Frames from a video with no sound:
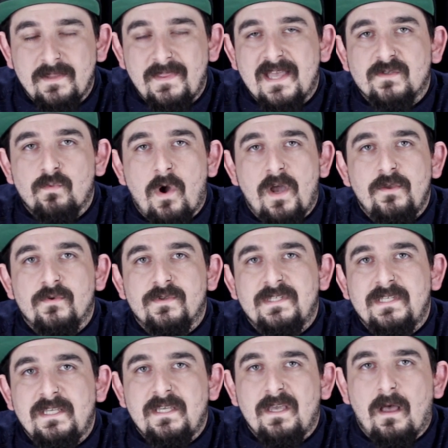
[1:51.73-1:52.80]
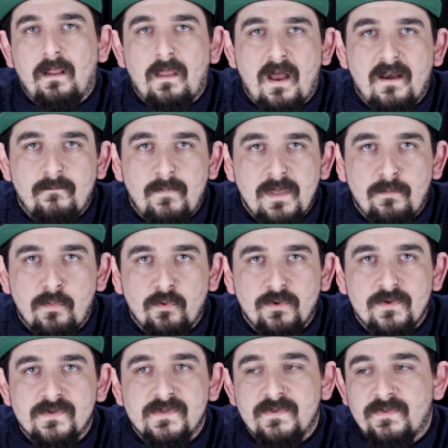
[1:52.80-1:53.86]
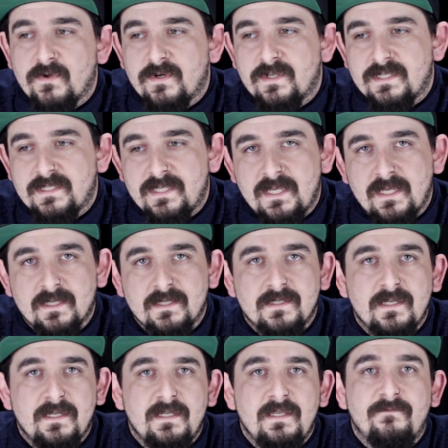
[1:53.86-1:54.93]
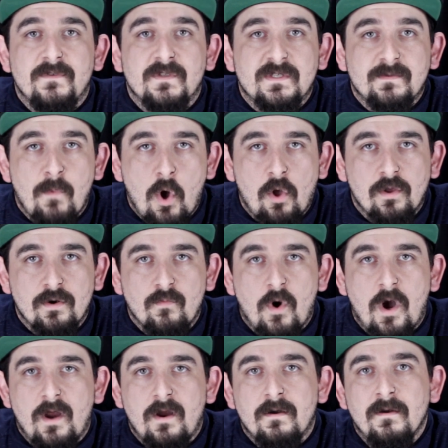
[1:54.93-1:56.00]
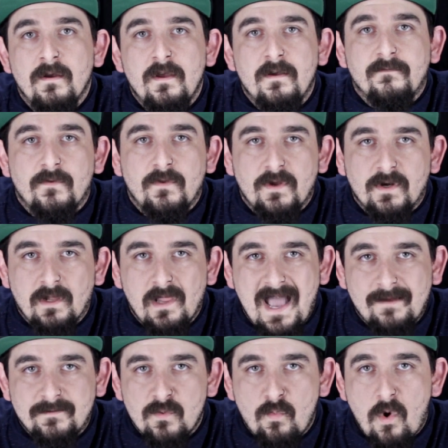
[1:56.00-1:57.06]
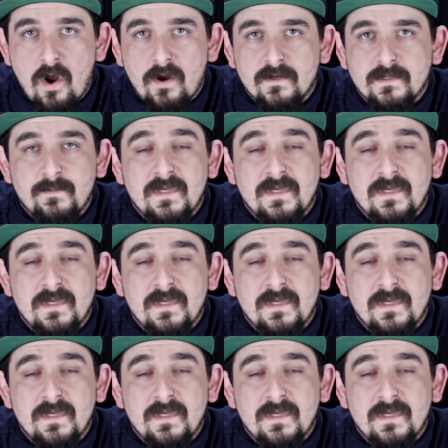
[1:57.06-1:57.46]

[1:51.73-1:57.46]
And that's why you'll see a lot of people using 36 and even smaller wire for their Clapton wires,